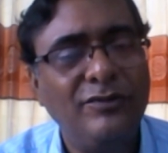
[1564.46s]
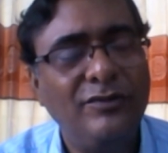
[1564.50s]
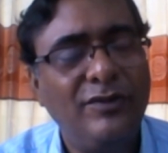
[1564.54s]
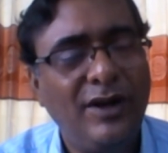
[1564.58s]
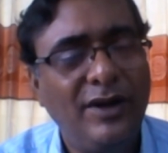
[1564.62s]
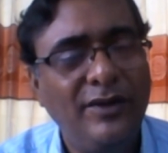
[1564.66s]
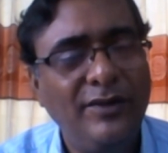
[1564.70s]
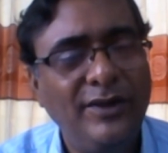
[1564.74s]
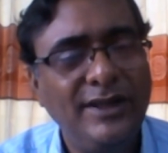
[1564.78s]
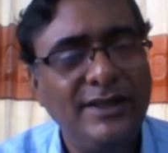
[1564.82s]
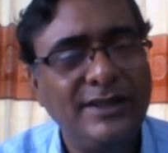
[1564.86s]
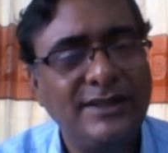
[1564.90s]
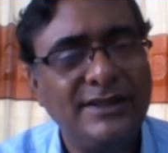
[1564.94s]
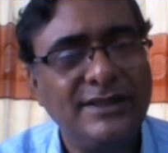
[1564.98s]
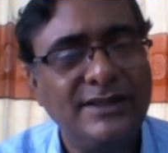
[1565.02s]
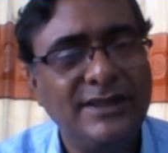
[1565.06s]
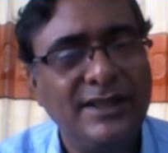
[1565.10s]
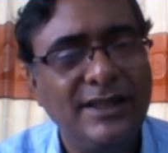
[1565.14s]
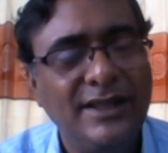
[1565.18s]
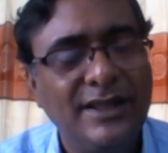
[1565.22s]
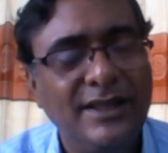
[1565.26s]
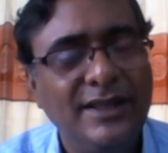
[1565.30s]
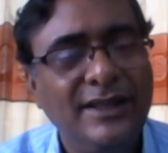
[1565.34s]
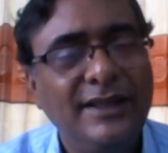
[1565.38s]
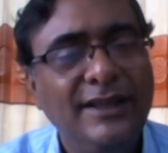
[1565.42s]
vowels?
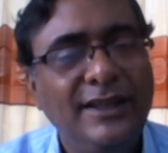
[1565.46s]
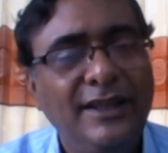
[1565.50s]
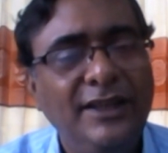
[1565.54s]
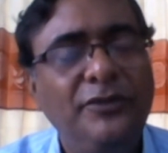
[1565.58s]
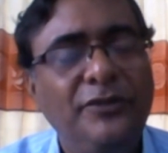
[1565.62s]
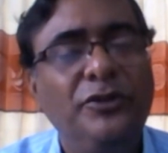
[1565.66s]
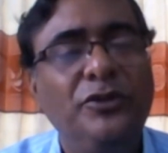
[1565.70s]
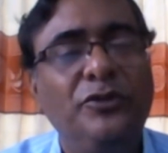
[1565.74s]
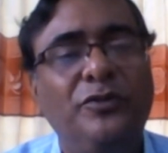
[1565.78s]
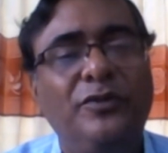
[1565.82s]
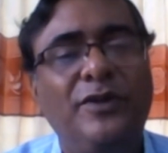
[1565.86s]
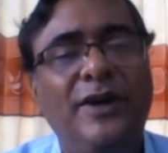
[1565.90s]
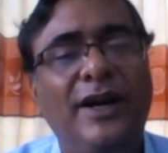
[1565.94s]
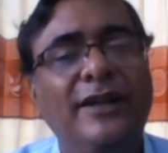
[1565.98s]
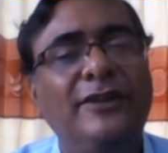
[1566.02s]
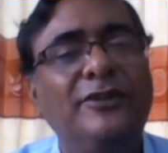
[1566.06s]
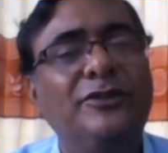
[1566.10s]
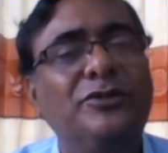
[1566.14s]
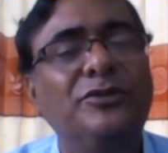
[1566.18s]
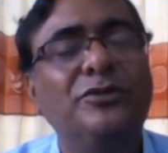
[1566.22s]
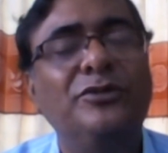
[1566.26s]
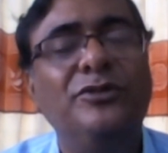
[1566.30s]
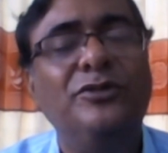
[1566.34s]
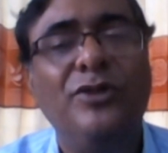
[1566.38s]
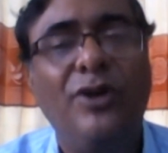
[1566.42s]
If you find
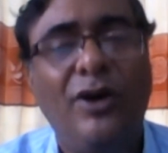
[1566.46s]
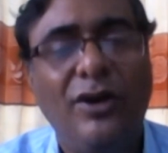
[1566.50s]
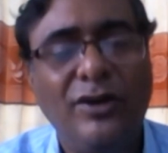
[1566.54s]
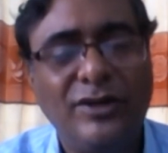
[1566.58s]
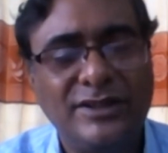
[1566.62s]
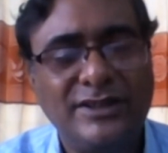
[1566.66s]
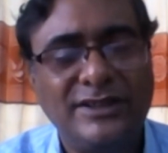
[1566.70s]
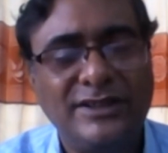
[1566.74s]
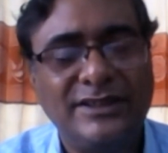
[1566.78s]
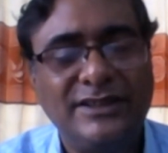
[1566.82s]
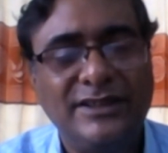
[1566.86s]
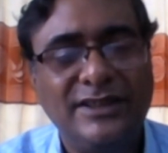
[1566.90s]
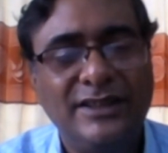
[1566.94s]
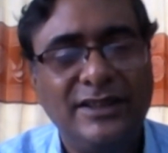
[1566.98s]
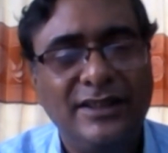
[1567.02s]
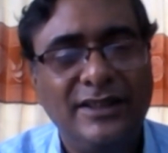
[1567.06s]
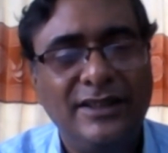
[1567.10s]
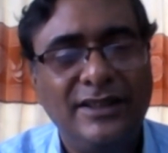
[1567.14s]
two dots,